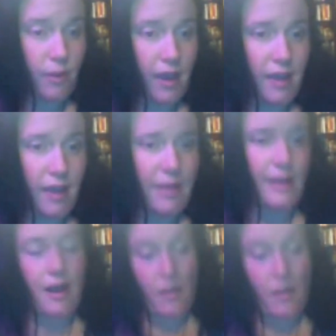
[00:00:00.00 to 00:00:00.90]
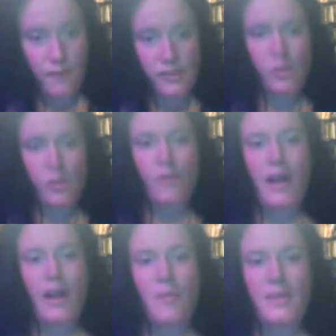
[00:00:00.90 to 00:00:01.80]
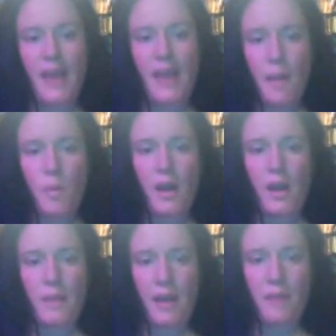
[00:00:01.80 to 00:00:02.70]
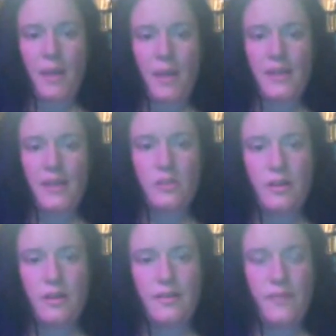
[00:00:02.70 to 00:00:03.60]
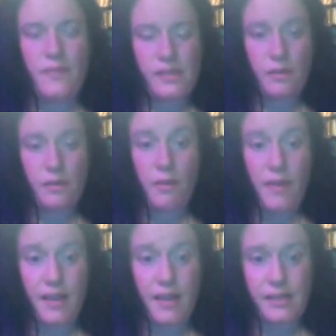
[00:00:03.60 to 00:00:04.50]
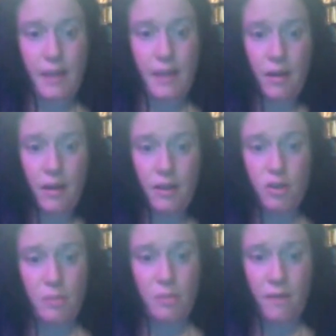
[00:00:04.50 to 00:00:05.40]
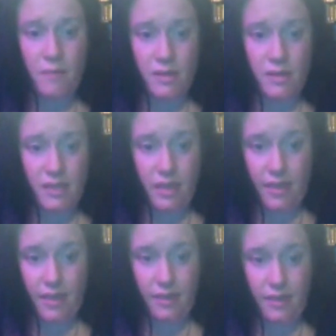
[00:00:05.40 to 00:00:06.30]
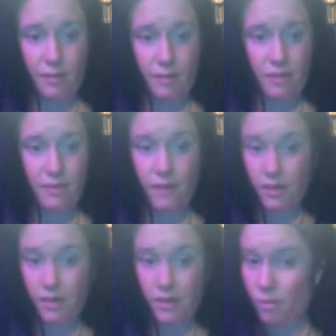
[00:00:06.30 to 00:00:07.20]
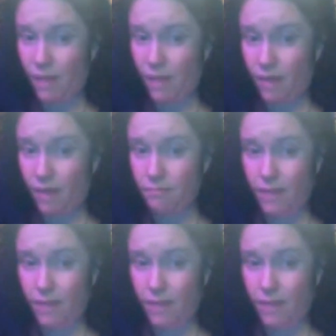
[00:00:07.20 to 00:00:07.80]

Okay. On the physical realm, yeah, we are bound by certain physical things. Like, I'm not going to go jump off a building and think that I'm going to be fucking Superman.